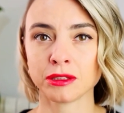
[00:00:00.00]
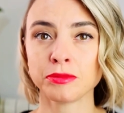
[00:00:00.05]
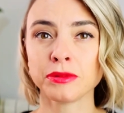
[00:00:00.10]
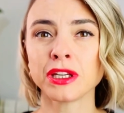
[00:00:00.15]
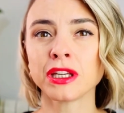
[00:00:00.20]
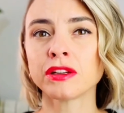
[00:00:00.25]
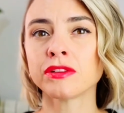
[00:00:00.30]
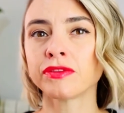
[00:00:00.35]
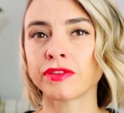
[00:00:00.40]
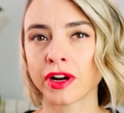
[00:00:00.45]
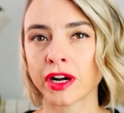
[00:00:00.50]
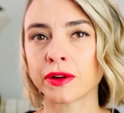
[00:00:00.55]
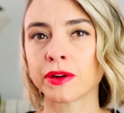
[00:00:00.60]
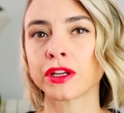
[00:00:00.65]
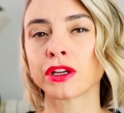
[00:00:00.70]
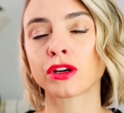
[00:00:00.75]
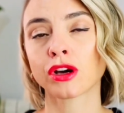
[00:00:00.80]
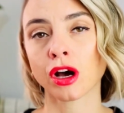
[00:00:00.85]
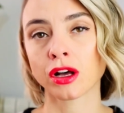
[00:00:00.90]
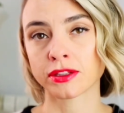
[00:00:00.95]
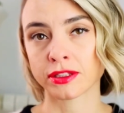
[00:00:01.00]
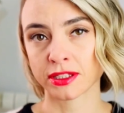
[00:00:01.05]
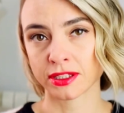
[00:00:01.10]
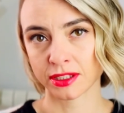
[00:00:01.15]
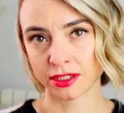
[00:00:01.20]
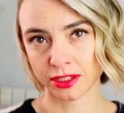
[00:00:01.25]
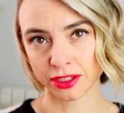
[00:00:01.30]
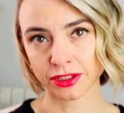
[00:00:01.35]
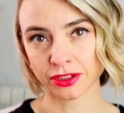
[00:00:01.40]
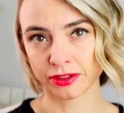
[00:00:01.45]
being very
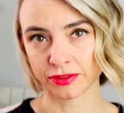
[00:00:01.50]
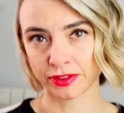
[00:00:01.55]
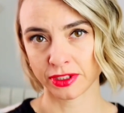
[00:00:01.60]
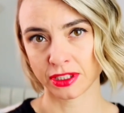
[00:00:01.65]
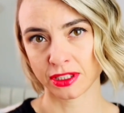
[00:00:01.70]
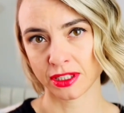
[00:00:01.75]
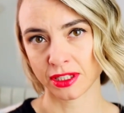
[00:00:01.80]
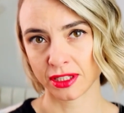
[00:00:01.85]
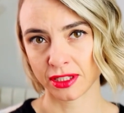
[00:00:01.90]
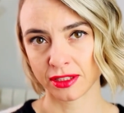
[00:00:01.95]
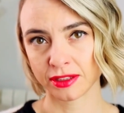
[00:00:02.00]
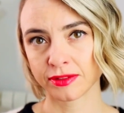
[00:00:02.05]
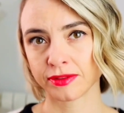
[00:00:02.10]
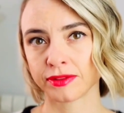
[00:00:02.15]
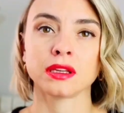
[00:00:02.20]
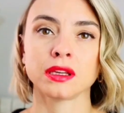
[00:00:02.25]
conservative.